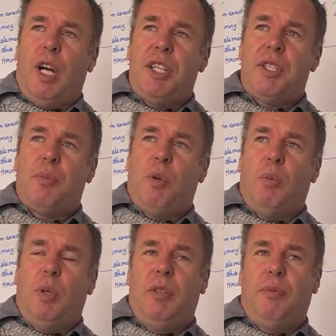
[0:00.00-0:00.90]
us, what
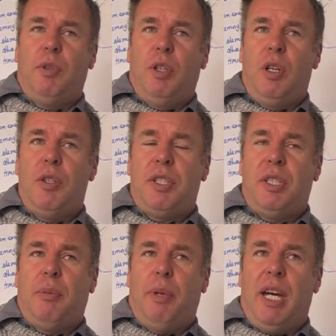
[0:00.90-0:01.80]
we've used in
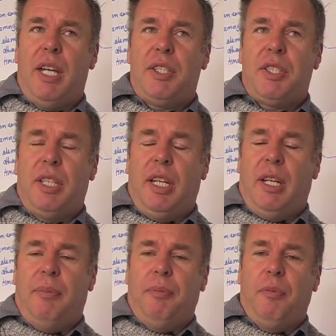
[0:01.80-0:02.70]
the past,
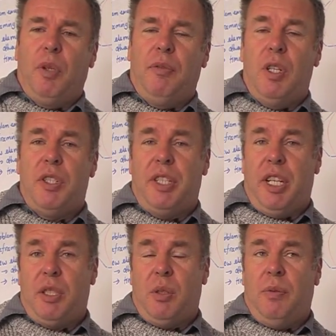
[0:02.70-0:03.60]
we've used the
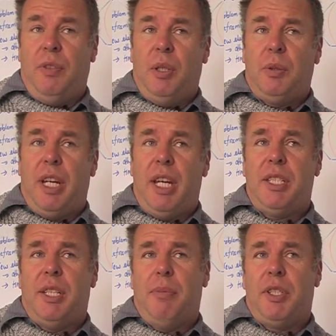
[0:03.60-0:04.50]
National Field
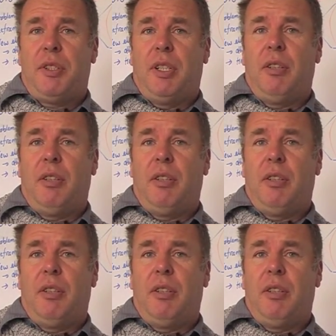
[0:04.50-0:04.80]
Days at Mystery